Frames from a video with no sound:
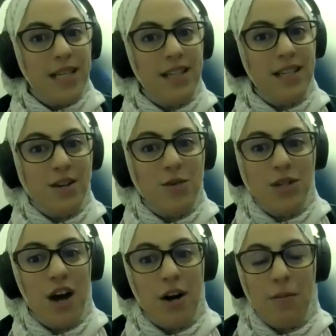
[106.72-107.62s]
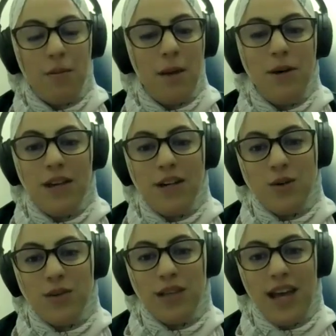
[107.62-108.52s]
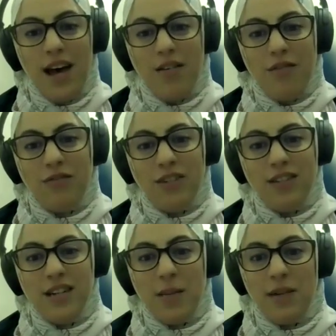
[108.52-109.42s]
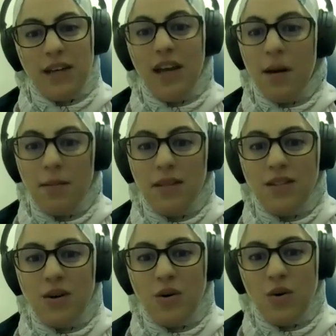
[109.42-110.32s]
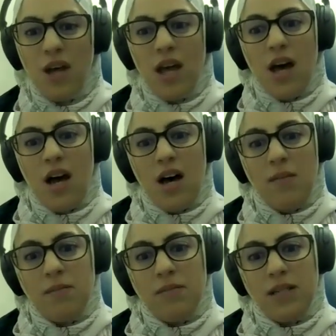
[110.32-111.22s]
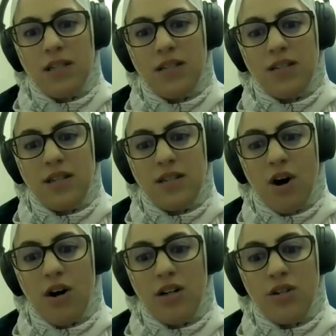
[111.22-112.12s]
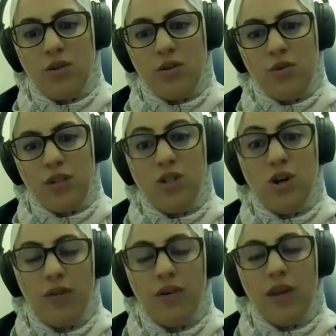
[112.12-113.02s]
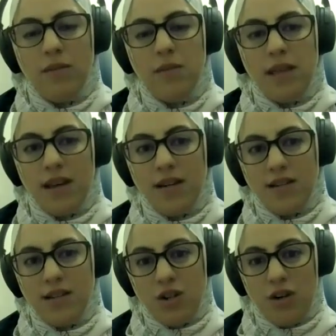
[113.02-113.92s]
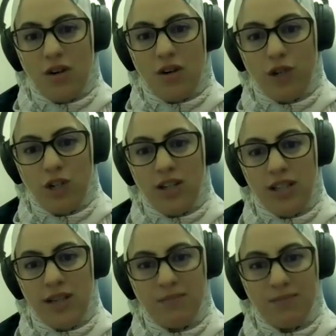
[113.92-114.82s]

These are retired people that don't really have a stable income, and so it's hard for them to make that decision, unfortunately.